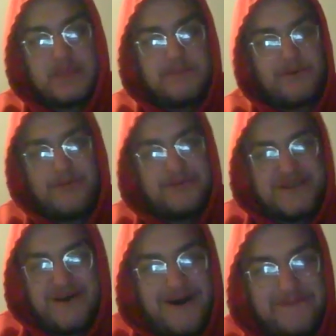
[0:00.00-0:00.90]
Probably
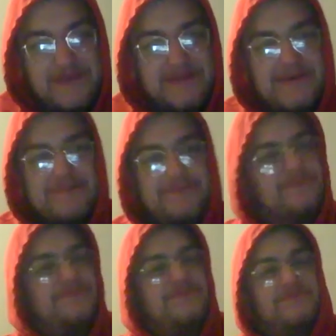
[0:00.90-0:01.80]
not.
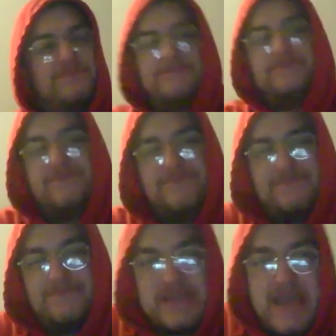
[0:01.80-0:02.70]

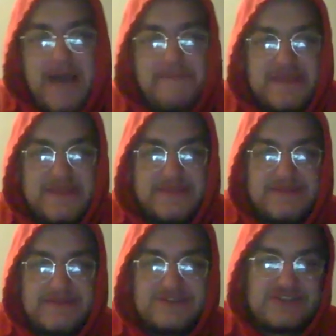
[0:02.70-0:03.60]
But yeah, I mean,
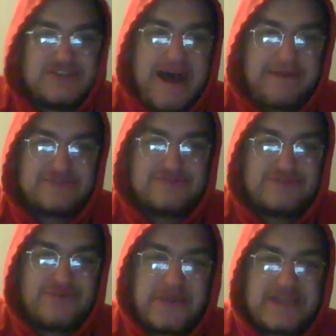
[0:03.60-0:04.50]
just an absolute
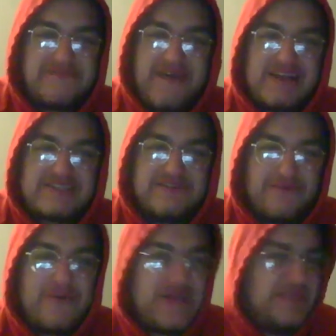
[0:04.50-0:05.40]
tweak fest of
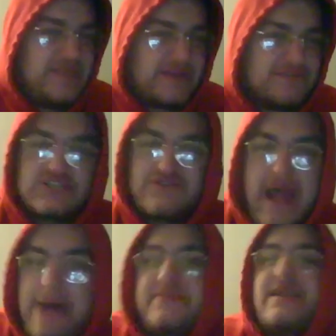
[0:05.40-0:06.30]
a win. Like we
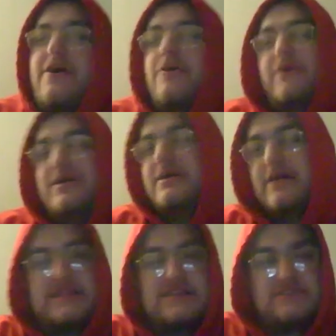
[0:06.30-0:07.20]
scrapped it out.
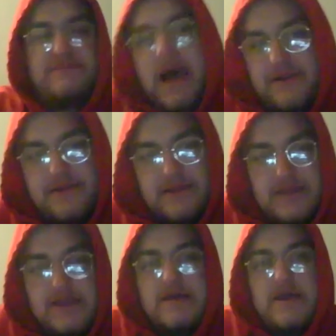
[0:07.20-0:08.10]
It doesn't matter.
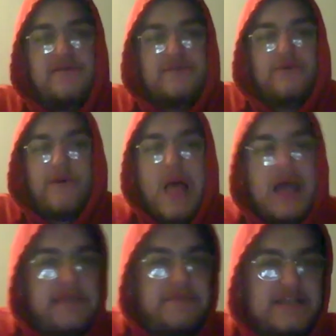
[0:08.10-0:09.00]
Like if we won
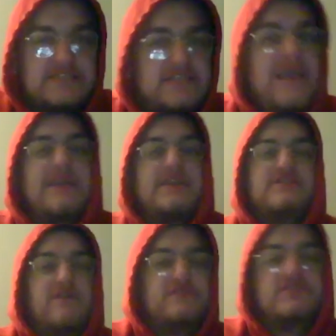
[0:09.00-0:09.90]
that game against the
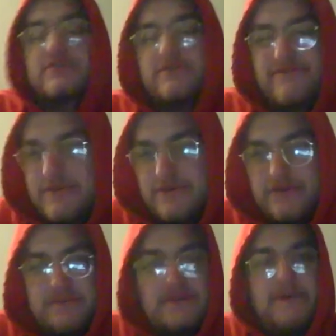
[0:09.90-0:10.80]
Yankees, obviously it would feel a
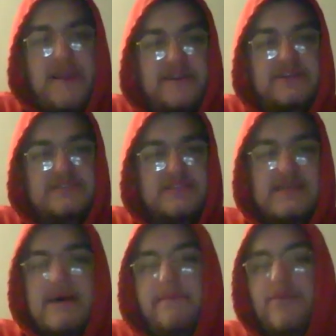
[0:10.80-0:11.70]
little bit better because it's
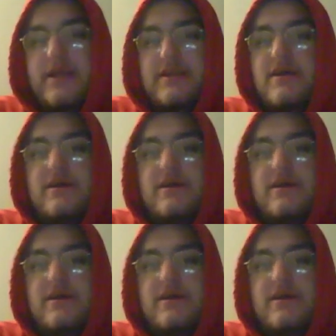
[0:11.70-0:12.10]
them. But like